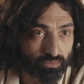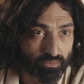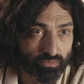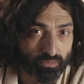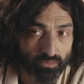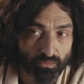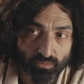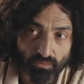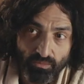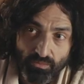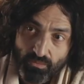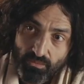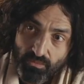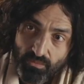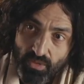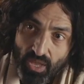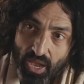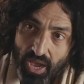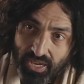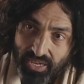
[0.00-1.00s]
our anger.
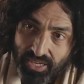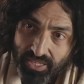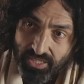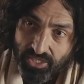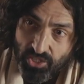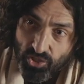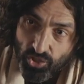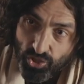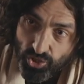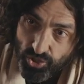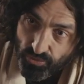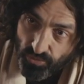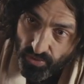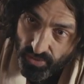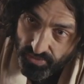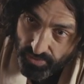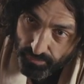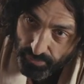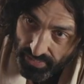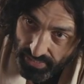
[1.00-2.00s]
He
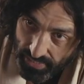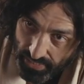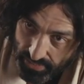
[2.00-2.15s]
did it